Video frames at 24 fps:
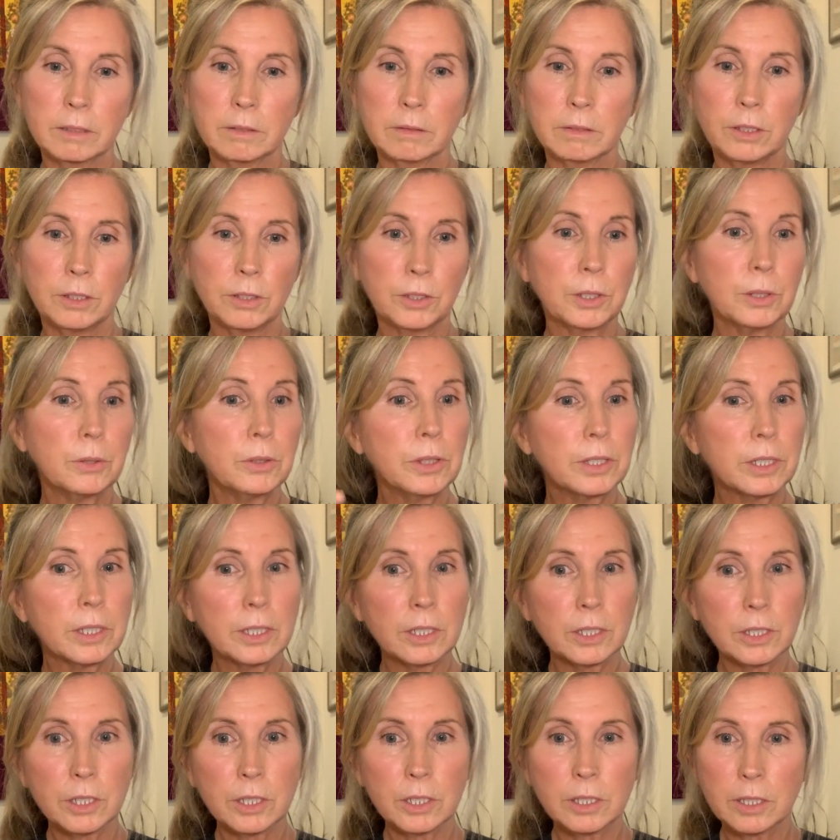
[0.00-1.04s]
You're doing the
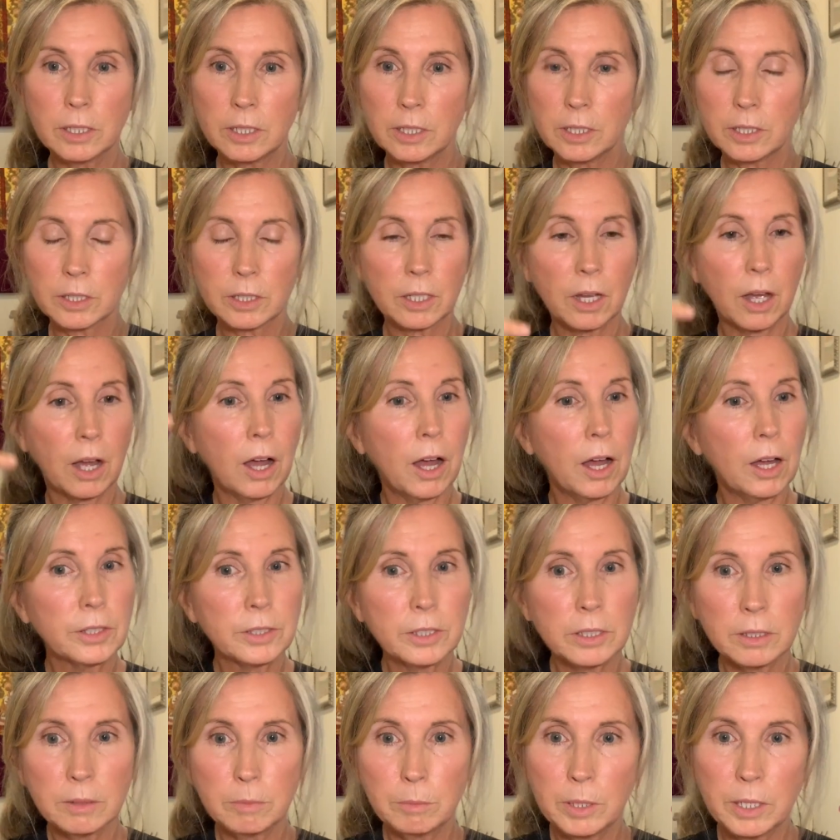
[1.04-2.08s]
dishes and it's on
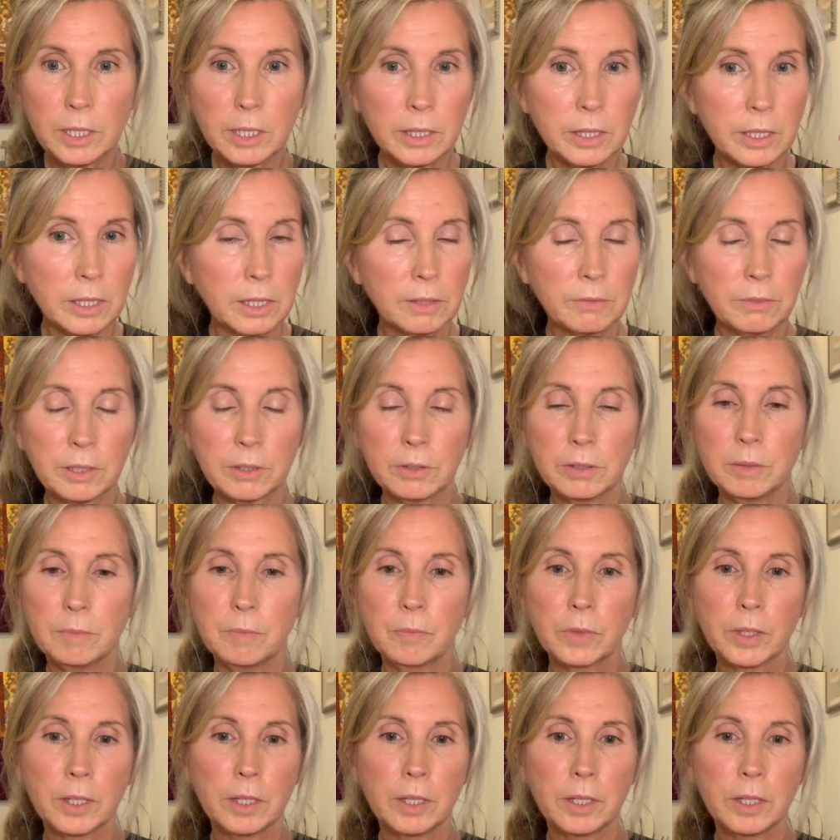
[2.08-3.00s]
to being in the living room.